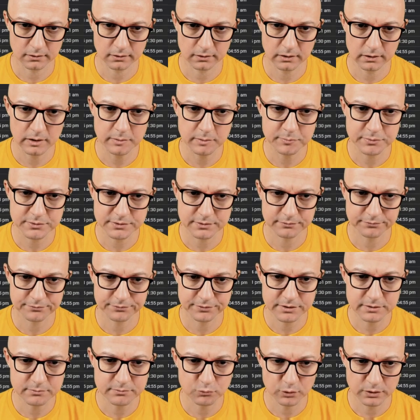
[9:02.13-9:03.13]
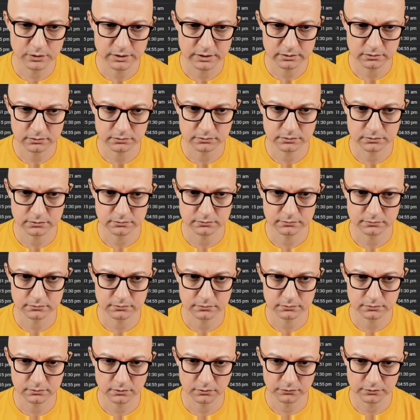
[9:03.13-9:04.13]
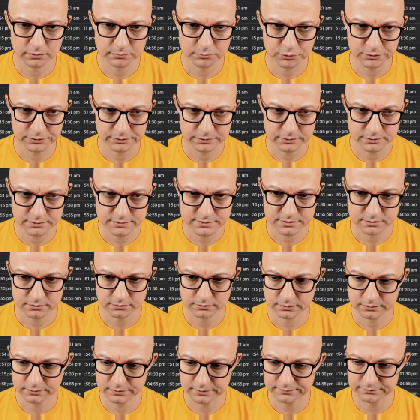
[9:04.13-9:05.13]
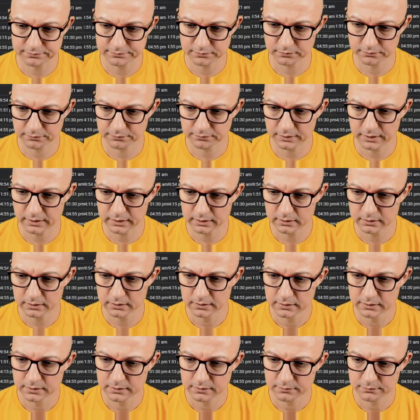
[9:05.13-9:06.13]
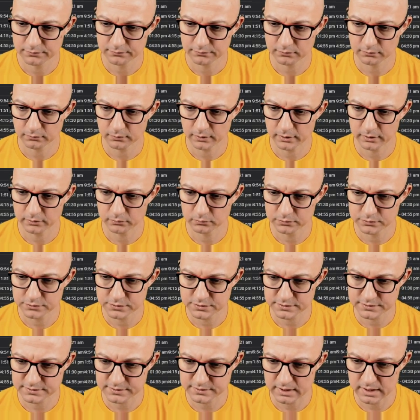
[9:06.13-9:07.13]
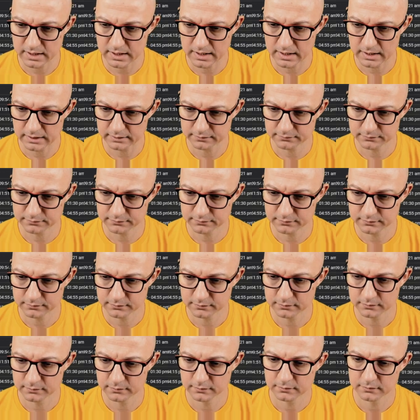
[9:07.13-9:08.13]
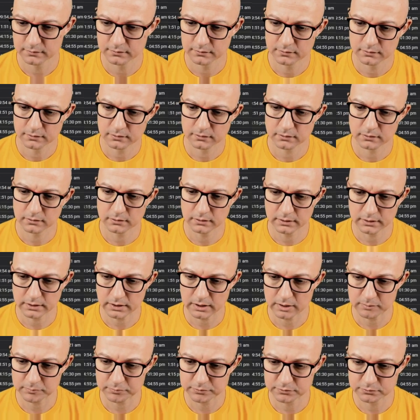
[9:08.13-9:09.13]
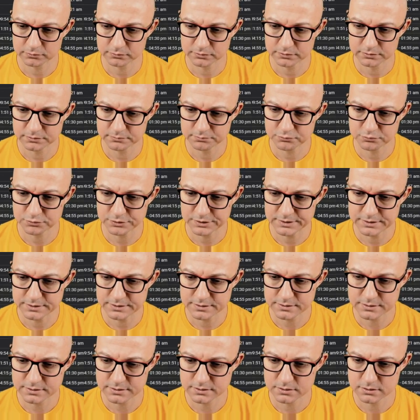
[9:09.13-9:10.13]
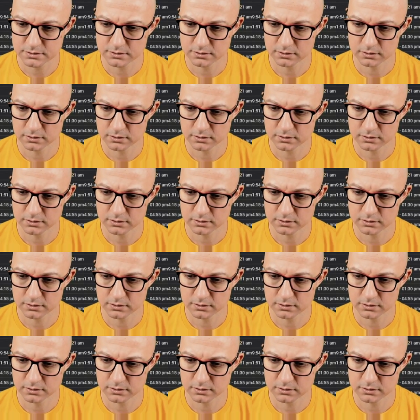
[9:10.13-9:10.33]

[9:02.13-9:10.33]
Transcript: Clipper firmware on the printer. It's not a default thing. So I will just add, click upload and print,